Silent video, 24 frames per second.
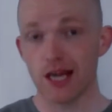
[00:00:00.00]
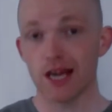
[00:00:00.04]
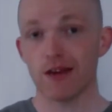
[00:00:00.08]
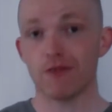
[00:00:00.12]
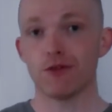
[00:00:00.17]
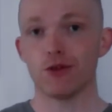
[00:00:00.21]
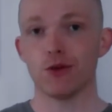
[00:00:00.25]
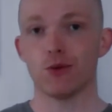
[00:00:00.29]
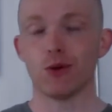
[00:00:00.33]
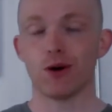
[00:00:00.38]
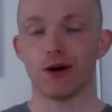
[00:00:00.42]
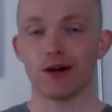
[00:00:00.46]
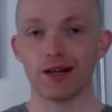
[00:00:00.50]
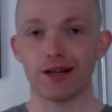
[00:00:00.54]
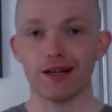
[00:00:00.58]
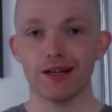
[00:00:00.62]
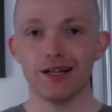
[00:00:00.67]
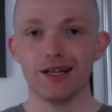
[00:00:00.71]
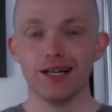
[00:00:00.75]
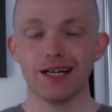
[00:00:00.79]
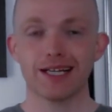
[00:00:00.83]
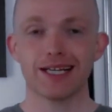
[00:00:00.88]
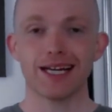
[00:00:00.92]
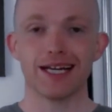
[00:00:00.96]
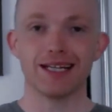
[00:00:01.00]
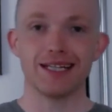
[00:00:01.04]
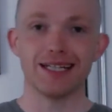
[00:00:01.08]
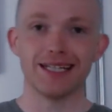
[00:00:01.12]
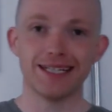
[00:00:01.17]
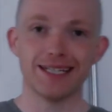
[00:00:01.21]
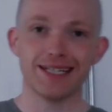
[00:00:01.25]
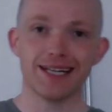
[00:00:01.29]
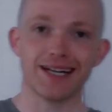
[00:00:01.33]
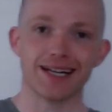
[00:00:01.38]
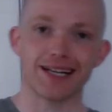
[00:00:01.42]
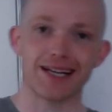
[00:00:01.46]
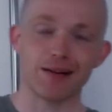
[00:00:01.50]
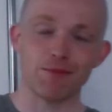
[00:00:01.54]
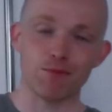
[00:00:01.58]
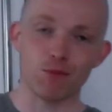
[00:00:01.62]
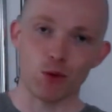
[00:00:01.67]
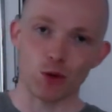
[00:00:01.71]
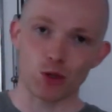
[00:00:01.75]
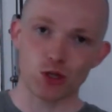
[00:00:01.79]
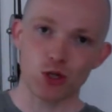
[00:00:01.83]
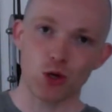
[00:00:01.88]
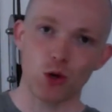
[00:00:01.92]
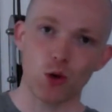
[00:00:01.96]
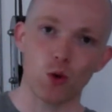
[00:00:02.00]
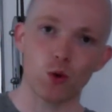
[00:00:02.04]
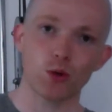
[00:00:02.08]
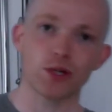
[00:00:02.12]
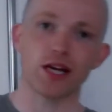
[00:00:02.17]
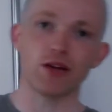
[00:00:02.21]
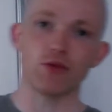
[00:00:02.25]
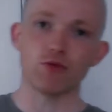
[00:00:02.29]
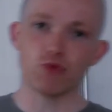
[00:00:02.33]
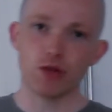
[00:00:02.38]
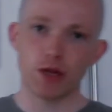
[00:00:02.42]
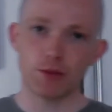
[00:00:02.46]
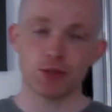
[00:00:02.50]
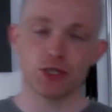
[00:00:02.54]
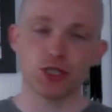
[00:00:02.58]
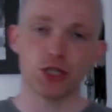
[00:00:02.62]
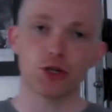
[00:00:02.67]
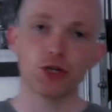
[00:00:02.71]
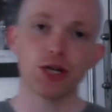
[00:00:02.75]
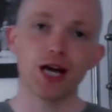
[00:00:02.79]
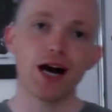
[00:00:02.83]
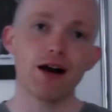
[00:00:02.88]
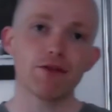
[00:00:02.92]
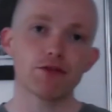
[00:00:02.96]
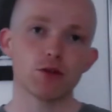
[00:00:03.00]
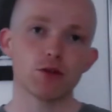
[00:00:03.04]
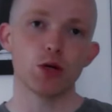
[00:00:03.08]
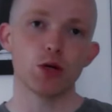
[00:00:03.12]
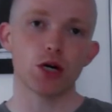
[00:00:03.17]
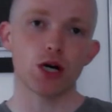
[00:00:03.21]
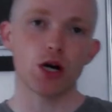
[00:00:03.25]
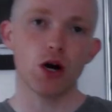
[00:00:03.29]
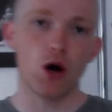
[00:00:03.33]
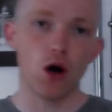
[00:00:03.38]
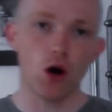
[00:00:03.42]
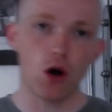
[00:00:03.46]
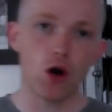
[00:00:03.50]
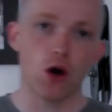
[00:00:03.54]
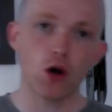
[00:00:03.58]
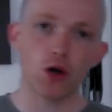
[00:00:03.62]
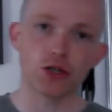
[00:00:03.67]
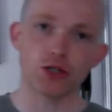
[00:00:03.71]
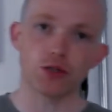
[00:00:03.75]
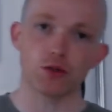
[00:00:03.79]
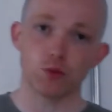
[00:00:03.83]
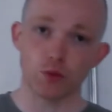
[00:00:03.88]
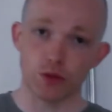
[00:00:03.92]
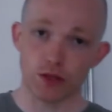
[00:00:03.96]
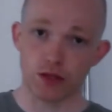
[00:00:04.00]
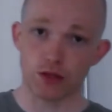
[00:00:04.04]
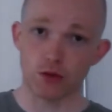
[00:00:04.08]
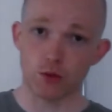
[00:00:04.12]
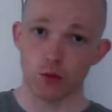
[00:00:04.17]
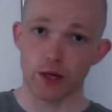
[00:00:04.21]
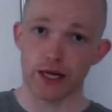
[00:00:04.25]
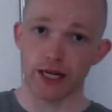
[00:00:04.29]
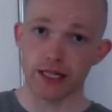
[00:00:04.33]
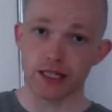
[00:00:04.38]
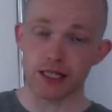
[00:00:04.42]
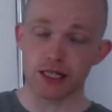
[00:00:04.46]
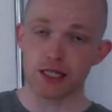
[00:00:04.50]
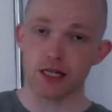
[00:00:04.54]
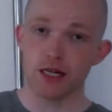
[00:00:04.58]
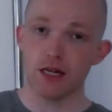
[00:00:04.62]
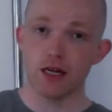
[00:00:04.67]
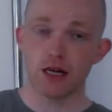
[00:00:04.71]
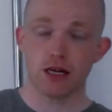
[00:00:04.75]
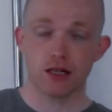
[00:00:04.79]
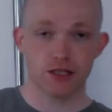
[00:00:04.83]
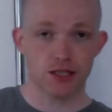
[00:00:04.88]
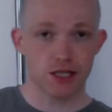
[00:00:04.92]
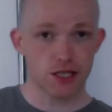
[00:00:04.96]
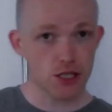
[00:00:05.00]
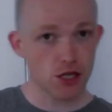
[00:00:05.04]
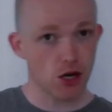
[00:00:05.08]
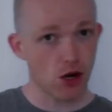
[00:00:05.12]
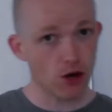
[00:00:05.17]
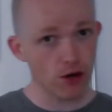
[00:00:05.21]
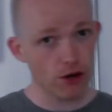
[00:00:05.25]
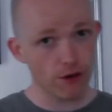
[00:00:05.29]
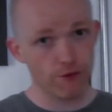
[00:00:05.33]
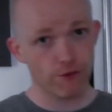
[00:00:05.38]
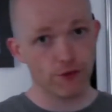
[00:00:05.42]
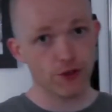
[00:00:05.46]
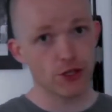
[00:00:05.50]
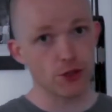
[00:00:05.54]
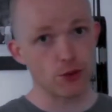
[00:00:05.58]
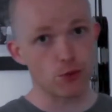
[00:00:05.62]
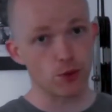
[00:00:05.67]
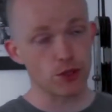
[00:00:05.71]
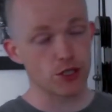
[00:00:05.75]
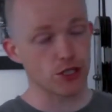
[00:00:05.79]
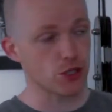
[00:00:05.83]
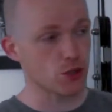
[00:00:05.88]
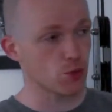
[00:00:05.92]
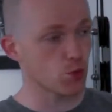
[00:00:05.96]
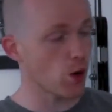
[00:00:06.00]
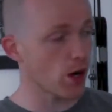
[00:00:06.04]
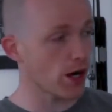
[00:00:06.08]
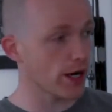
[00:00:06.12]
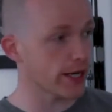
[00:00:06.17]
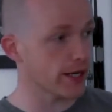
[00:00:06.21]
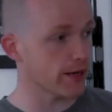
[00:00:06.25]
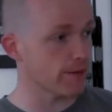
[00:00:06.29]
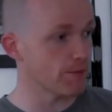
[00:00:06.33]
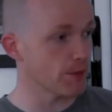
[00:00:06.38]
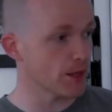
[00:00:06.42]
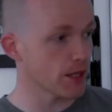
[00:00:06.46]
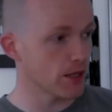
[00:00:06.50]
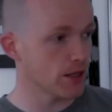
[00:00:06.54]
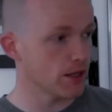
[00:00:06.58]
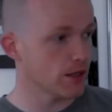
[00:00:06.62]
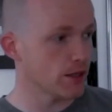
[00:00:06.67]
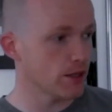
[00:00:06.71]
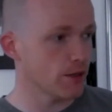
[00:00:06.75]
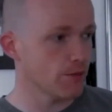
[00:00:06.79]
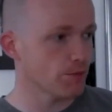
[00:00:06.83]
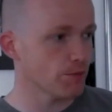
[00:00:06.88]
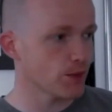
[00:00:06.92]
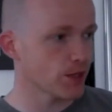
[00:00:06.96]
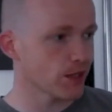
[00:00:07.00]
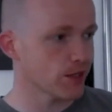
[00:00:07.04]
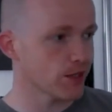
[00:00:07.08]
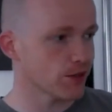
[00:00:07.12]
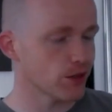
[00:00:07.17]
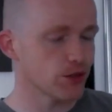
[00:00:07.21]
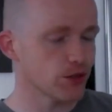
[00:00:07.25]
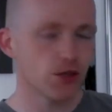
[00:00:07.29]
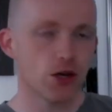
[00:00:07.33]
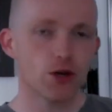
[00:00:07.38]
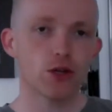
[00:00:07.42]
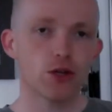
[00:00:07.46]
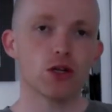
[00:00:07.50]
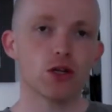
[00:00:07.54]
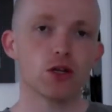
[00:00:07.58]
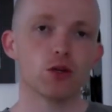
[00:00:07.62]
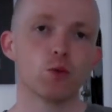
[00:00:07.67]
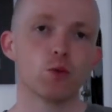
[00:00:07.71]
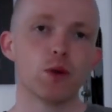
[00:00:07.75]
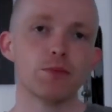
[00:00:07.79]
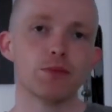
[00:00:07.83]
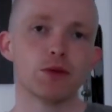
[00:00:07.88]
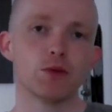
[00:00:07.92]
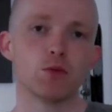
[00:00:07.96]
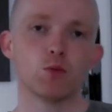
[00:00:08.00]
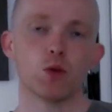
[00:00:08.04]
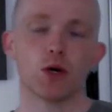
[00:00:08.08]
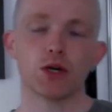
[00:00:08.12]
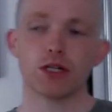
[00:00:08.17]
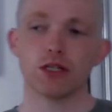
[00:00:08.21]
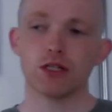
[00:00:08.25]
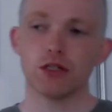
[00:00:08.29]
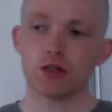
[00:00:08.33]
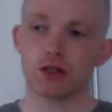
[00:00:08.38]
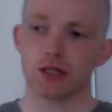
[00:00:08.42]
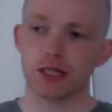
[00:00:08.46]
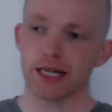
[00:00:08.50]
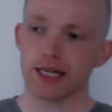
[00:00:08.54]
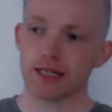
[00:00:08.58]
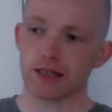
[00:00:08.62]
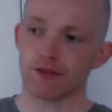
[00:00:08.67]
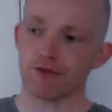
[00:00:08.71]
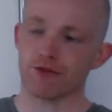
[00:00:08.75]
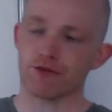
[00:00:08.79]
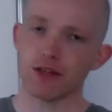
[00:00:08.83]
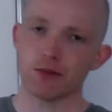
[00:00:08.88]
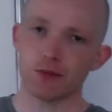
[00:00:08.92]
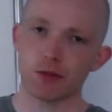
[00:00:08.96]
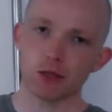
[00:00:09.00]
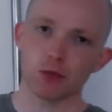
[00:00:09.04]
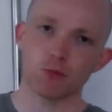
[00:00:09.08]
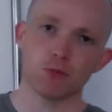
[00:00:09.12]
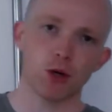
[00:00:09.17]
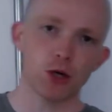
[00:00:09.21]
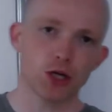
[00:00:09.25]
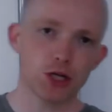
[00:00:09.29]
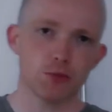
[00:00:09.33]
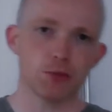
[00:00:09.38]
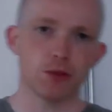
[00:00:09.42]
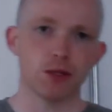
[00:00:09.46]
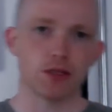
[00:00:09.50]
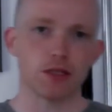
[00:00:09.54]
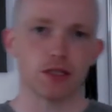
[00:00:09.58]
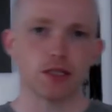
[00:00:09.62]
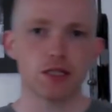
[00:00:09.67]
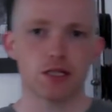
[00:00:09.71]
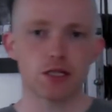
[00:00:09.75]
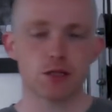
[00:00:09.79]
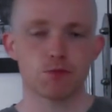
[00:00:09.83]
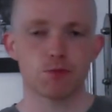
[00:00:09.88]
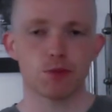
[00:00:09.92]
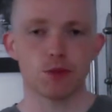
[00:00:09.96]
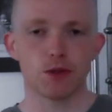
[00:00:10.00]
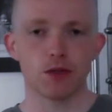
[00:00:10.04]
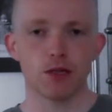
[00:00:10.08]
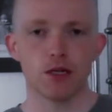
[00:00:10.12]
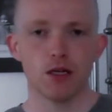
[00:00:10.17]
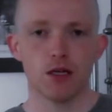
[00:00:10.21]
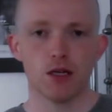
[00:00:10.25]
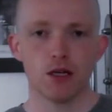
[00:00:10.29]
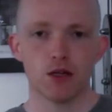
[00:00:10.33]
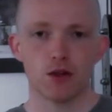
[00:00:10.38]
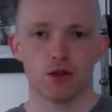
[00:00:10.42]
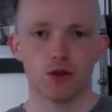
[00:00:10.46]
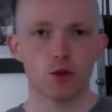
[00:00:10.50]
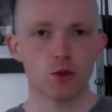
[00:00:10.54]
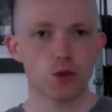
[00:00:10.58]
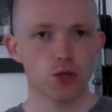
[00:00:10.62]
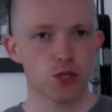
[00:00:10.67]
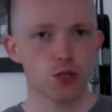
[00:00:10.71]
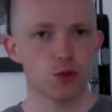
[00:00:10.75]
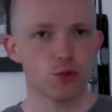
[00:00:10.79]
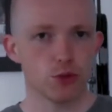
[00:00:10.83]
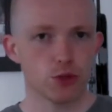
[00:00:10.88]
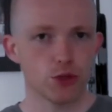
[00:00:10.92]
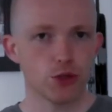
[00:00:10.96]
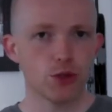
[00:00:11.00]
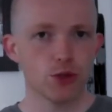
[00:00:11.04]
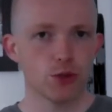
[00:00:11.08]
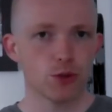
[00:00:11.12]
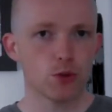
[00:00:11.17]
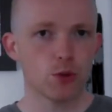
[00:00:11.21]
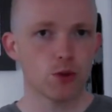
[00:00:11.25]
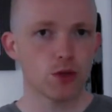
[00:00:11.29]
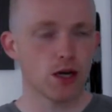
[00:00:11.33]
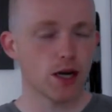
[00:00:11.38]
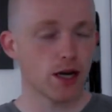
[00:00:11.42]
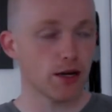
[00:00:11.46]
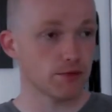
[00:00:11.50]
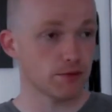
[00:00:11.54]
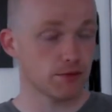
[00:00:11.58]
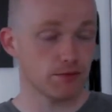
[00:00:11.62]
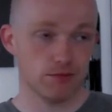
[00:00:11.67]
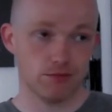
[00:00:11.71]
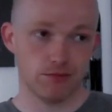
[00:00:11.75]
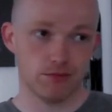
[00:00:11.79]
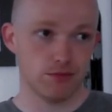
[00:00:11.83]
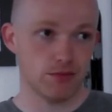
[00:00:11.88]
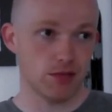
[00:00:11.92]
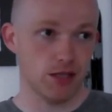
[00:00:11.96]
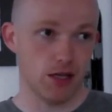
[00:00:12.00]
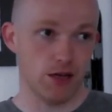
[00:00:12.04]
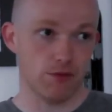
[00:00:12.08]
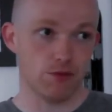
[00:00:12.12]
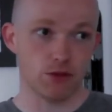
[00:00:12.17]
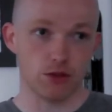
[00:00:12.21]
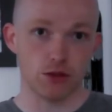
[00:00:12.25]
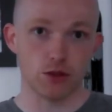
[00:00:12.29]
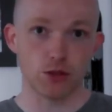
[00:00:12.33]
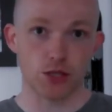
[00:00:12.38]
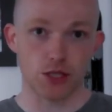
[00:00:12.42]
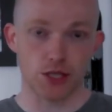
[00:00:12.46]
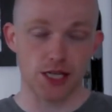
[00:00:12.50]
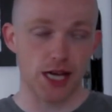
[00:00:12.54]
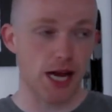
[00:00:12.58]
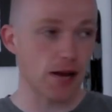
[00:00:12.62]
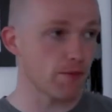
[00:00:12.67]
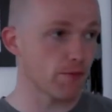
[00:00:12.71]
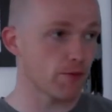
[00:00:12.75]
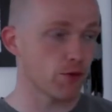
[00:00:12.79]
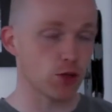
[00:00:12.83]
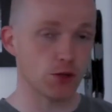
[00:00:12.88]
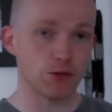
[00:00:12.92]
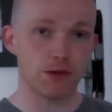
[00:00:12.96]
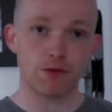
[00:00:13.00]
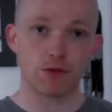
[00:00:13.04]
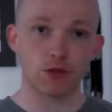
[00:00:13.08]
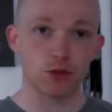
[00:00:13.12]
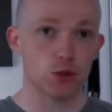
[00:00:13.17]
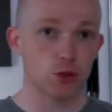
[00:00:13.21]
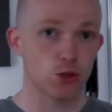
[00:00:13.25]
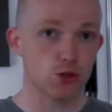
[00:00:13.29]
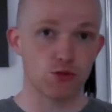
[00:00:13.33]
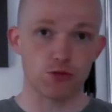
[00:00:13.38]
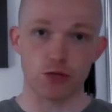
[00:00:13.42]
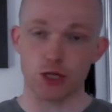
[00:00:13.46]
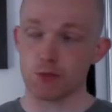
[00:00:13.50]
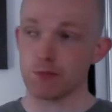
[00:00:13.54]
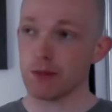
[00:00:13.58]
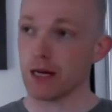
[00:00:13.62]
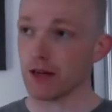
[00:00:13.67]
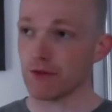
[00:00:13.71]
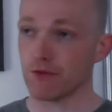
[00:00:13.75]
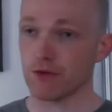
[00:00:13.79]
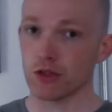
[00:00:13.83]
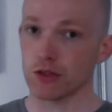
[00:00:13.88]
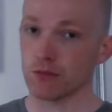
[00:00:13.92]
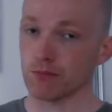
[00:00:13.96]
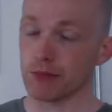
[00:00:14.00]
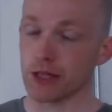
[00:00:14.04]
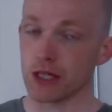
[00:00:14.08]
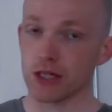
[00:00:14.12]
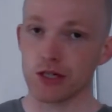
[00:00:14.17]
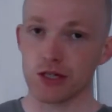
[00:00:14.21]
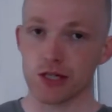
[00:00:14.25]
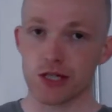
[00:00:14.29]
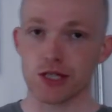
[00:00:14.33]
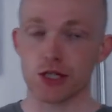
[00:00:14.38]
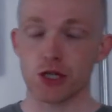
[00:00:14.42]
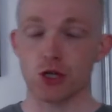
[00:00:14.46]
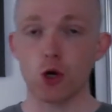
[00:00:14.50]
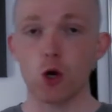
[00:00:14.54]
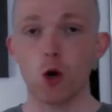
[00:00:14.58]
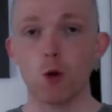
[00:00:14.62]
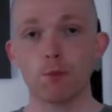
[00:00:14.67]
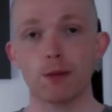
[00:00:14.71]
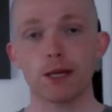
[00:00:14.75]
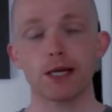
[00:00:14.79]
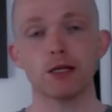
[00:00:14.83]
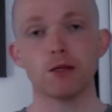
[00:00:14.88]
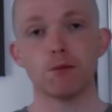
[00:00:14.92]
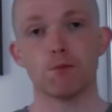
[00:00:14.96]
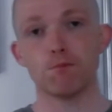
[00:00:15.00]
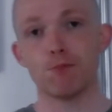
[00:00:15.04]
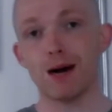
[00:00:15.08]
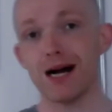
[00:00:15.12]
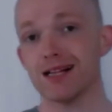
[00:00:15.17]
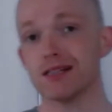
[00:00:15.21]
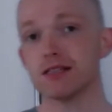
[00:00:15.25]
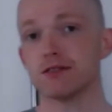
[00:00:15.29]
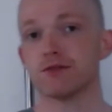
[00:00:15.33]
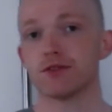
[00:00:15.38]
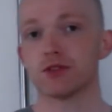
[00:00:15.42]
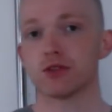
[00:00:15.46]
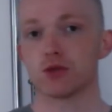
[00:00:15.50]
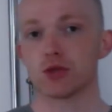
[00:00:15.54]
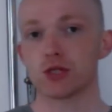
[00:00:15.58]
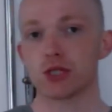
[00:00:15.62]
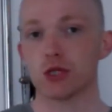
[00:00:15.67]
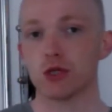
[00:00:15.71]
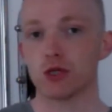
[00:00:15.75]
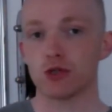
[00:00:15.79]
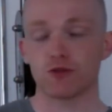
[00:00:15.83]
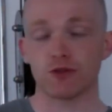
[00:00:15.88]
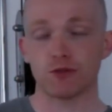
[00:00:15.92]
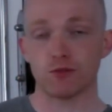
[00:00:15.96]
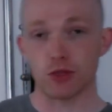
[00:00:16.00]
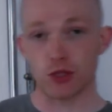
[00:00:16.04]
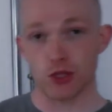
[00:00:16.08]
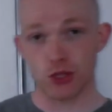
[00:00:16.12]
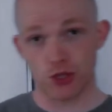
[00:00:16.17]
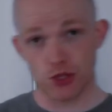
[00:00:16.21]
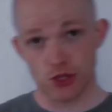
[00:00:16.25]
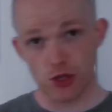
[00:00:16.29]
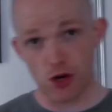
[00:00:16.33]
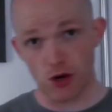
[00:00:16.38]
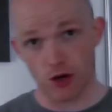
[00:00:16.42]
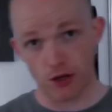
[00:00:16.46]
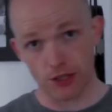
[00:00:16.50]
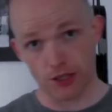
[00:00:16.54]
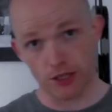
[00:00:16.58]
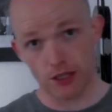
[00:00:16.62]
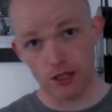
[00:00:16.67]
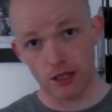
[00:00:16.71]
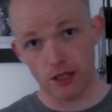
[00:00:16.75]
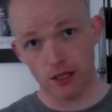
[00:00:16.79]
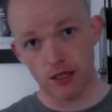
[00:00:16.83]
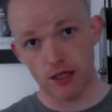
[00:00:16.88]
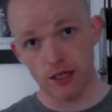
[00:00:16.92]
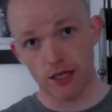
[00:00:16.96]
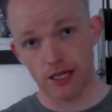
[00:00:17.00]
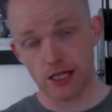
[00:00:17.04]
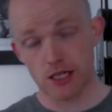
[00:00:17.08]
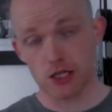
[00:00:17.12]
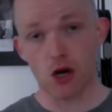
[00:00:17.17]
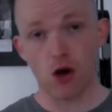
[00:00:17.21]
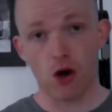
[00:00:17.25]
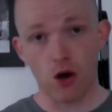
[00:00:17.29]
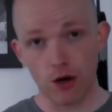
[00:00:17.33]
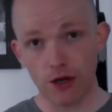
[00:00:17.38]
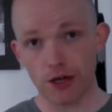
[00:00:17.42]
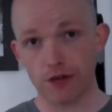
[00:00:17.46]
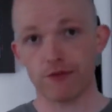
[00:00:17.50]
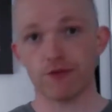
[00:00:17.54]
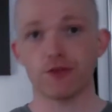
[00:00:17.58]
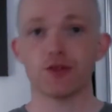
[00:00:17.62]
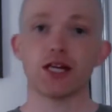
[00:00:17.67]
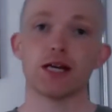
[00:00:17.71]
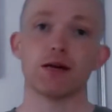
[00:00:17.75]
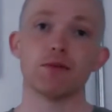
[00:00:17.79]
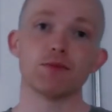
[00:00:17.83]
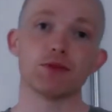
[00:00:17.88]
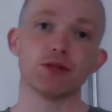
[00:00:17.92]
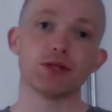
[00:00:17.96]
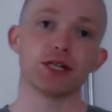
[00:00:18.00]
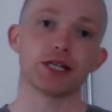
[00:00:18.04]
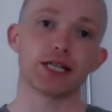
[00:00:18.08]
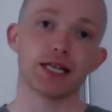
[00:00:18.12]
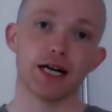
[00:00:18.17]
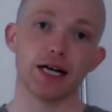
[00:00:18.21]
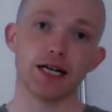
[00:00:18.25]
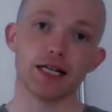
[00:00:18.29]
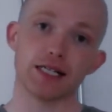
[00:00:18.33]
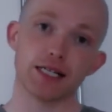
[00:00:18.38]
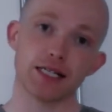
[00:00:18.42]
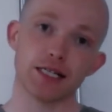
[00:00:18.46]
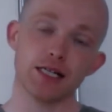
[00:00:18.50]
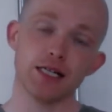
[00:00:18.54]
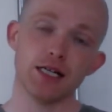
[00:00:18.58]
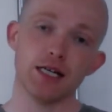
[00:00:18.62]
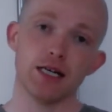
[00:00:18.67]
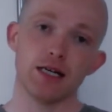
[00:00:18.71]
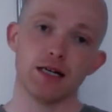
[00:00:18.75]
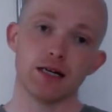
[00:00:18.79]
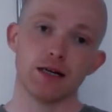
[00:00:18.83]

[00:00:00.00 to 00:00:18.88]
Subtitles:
If you want to get leaner, get more toned, get ripped, you're going to work hard with the weights because it's harder for you, which is why, you know, not a lot of women want to look like the female bodybuilders, but those who do, I've got loads of time for them, I've got loads of respect for them, because it's an uphill battle for those girls from the start. It's harder for them than the guys.